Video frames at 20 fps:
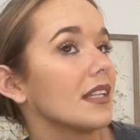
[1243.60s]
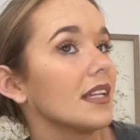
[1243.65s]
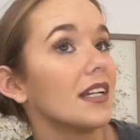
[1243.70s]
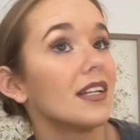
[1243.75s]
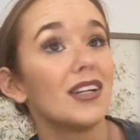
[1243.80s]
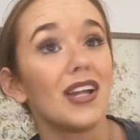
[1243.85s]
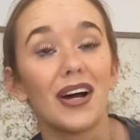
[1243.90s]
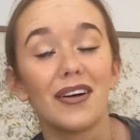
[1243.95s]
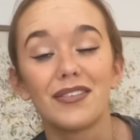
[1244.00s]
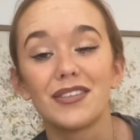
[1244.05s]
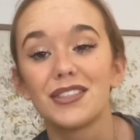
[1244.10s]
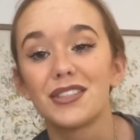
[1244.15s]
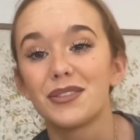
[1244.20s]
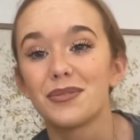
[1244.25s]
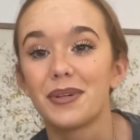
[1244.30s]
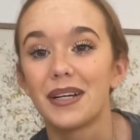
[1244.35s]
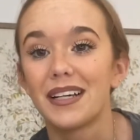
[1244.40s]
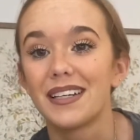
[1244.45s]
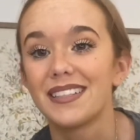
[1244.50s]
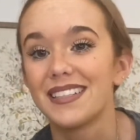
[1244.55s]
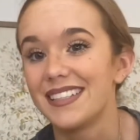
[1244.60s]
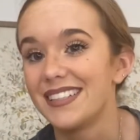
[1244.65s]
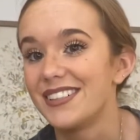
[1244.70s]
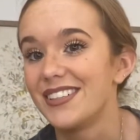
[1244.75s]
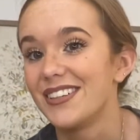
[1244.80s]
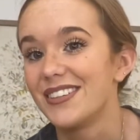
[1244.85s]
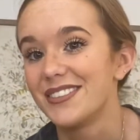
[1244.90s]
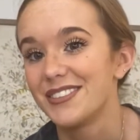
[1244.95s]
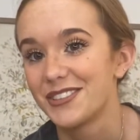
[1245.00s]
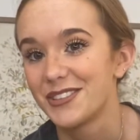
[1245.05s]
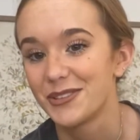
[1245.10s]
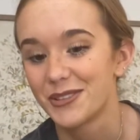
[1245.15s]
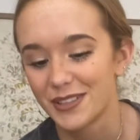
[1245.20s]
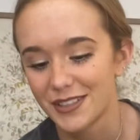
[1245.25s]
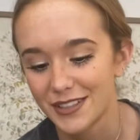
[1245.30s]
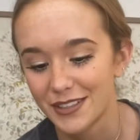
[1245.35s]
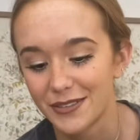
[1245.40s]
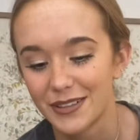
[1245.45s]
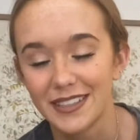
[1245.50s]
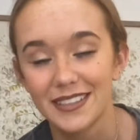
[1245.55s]
not for just wearing t-shirt and shorts
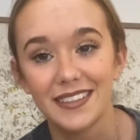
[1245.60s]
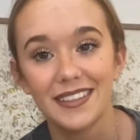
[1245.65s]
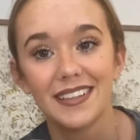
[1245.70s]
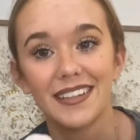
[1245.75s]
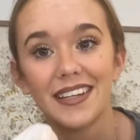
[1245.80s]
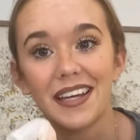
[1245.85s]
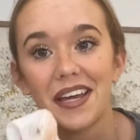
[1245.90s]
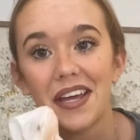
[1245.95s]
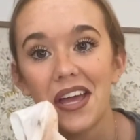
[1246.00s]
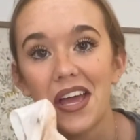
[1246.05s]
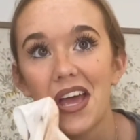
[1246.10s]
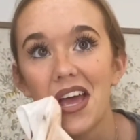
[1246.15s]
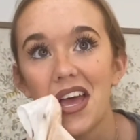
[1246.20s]
the rest of the day.